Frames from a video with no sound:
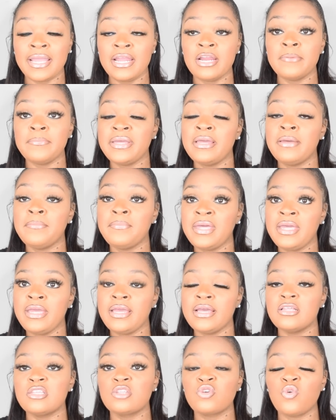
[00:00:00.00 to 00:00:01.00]
AirBNB
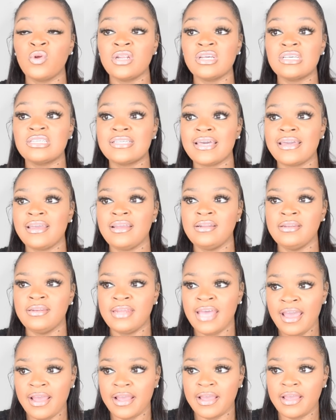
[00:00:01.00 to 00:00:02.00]
is going to say
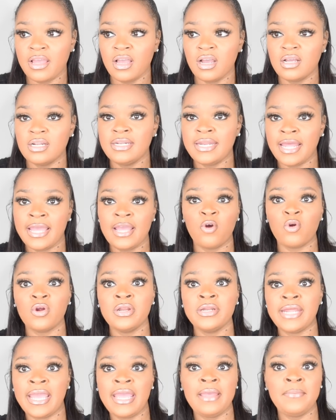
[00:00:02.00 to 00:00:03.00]
Dai or
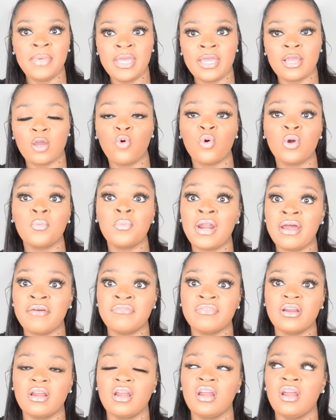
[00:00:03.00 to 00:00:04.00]
Dai Ming or
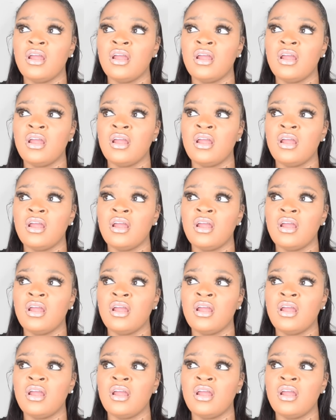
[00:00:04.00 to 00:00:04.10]
whatever.